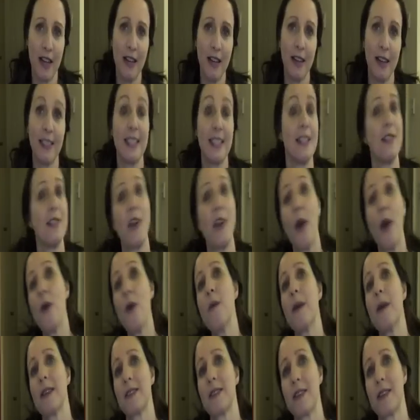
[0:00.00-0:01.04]
I didn't know
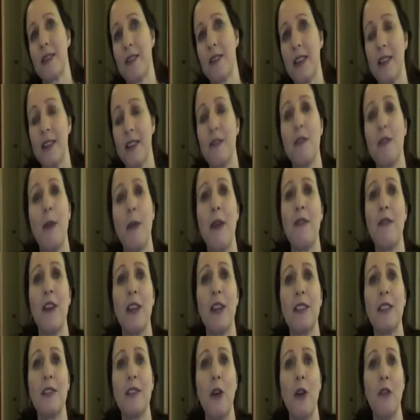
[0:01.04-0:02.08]
about Scrivener for my
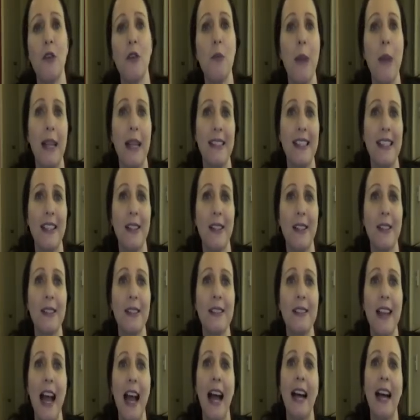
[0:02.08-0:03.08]
first novel, Pentecost,